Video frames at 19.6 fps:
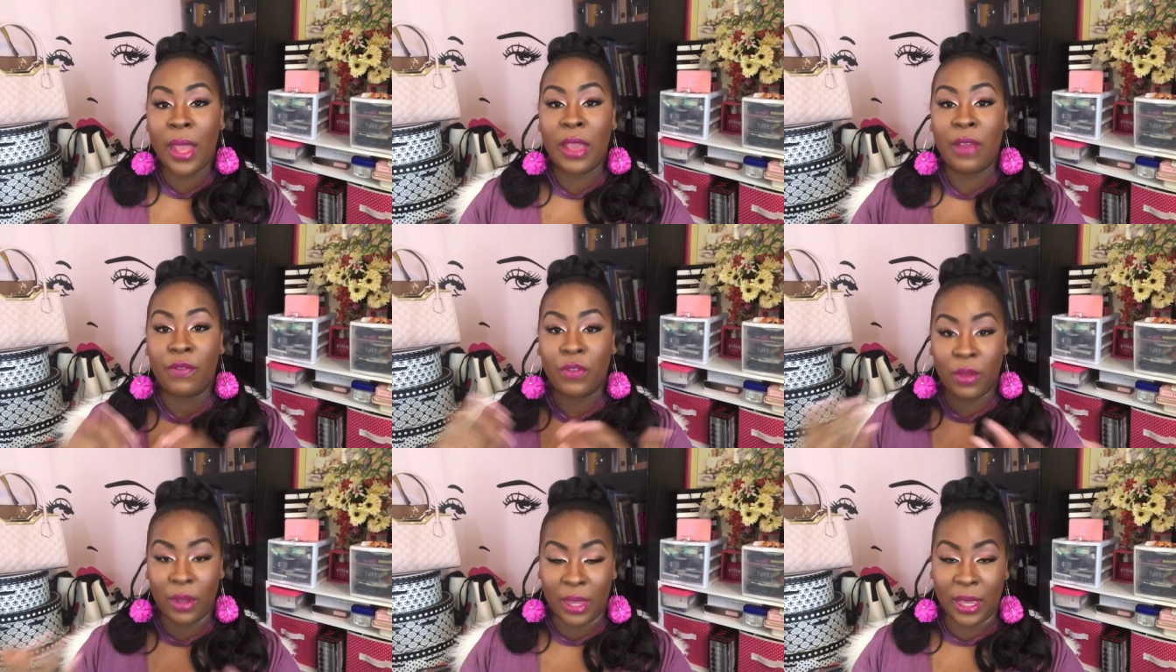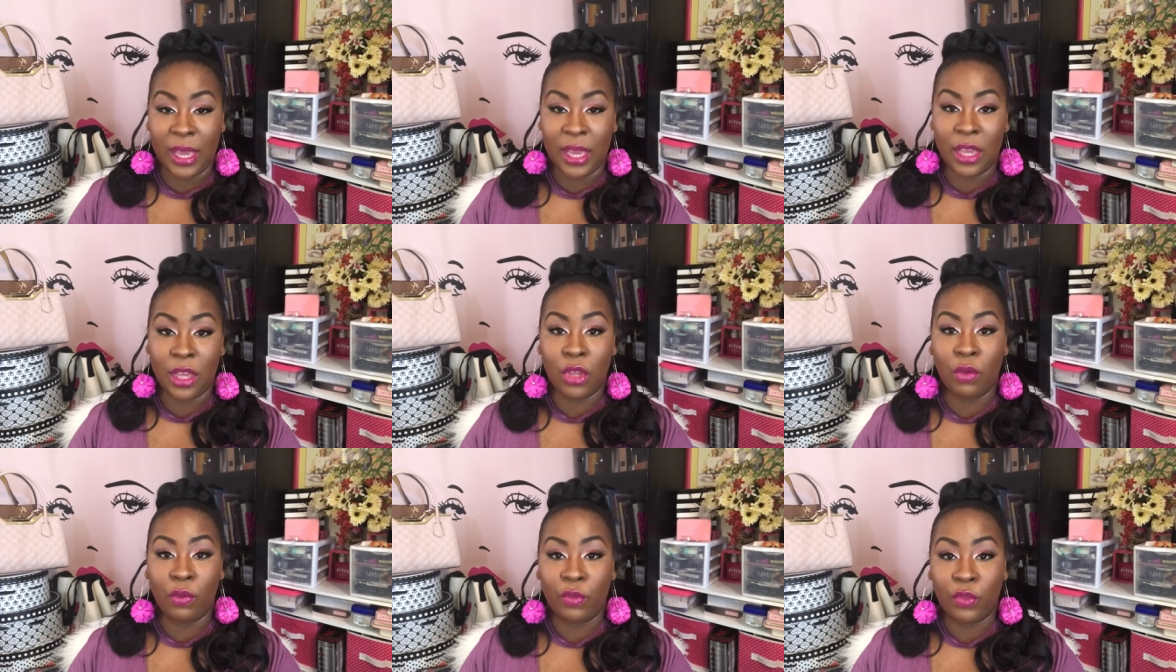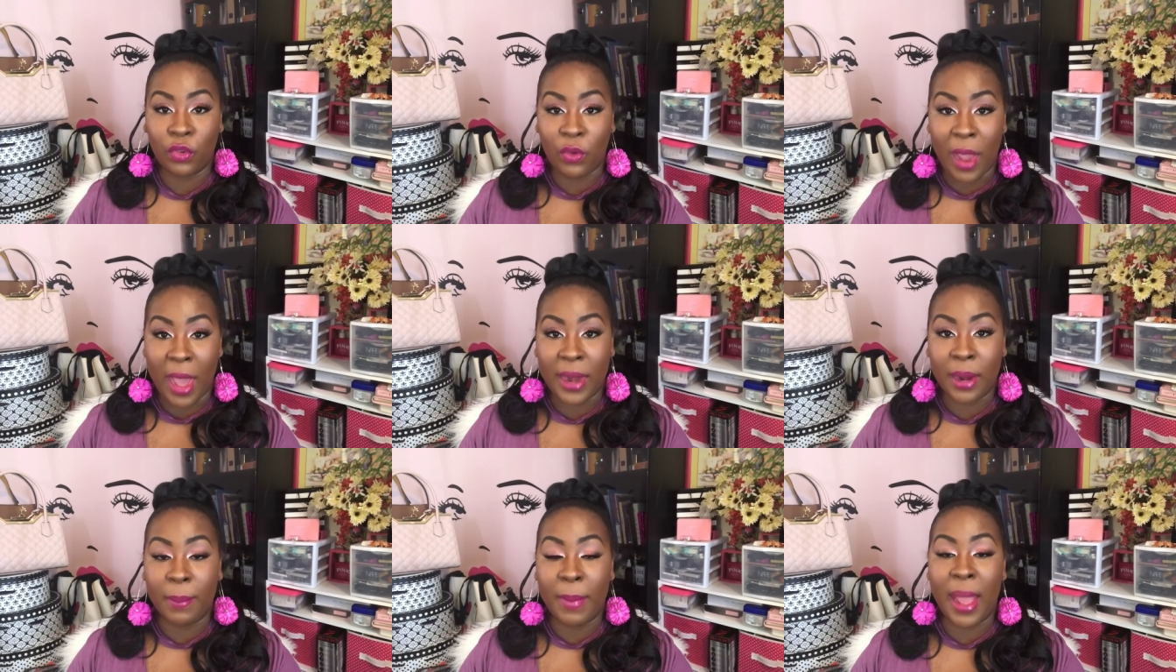If, again, you've
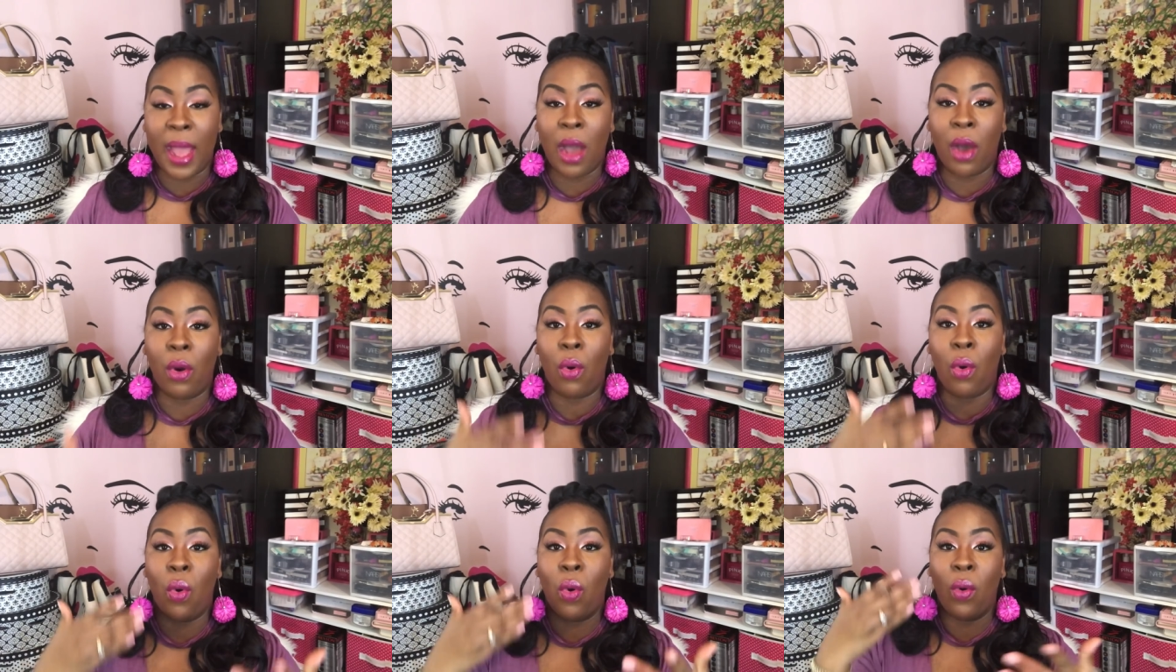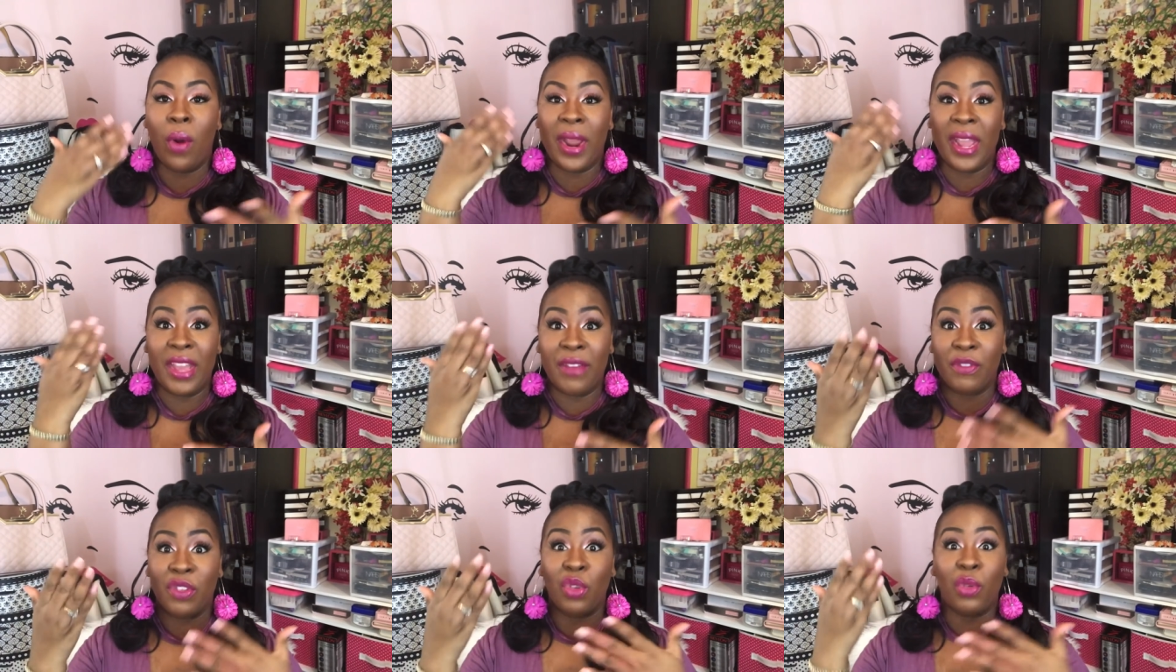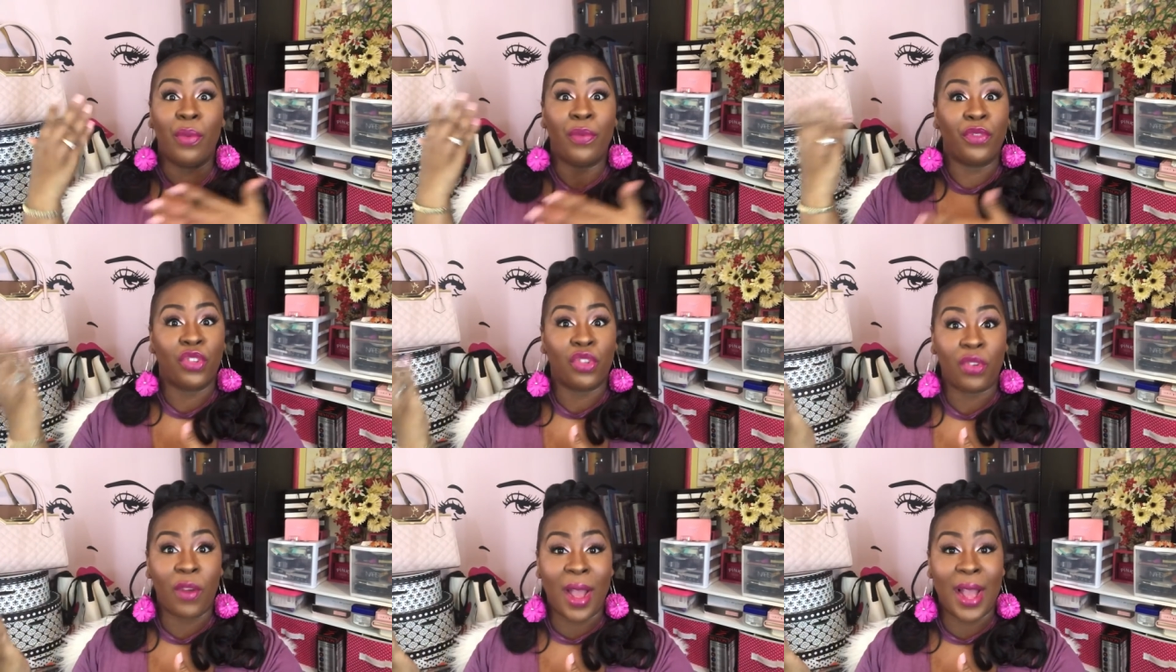tried them out, or if
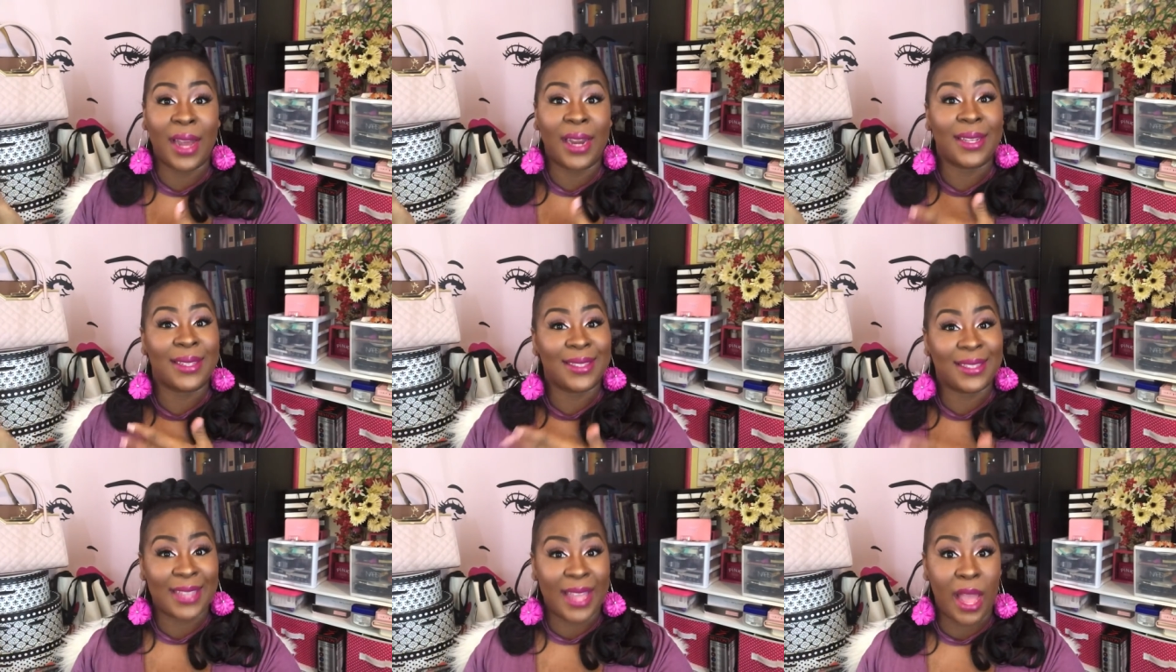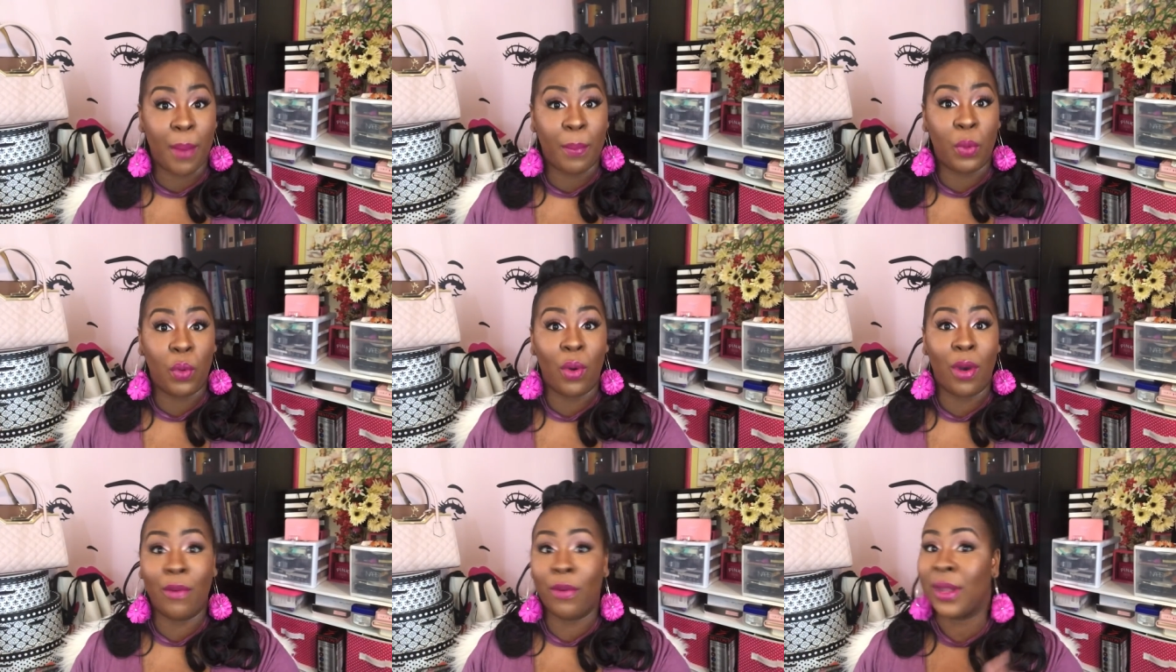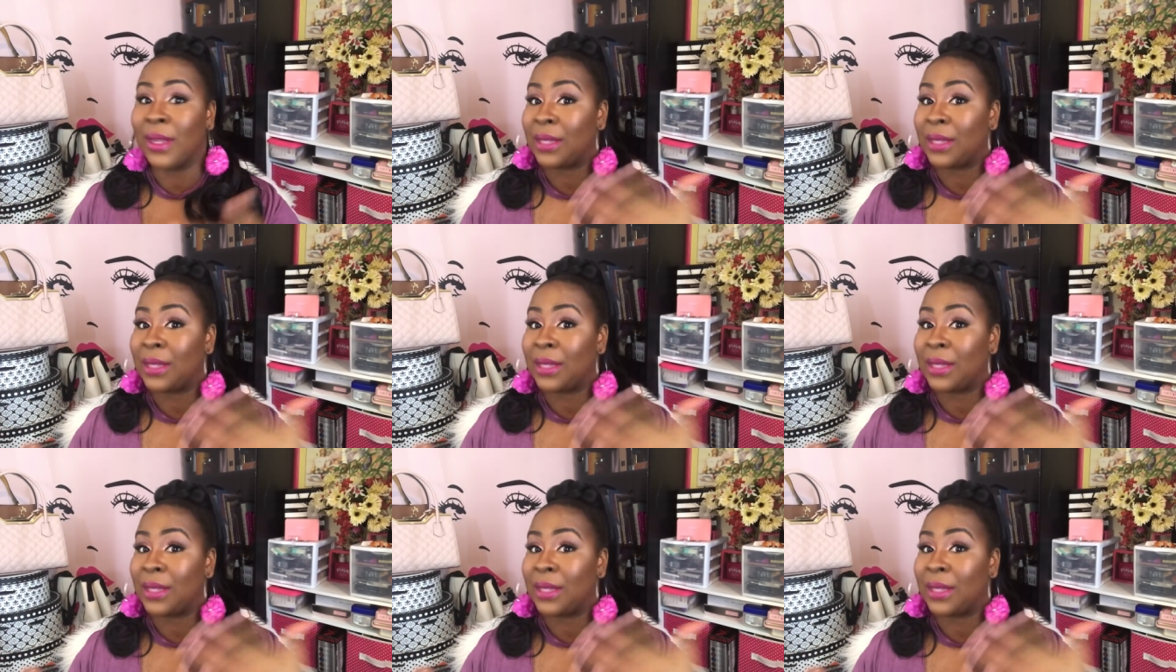you've tried a sample of it,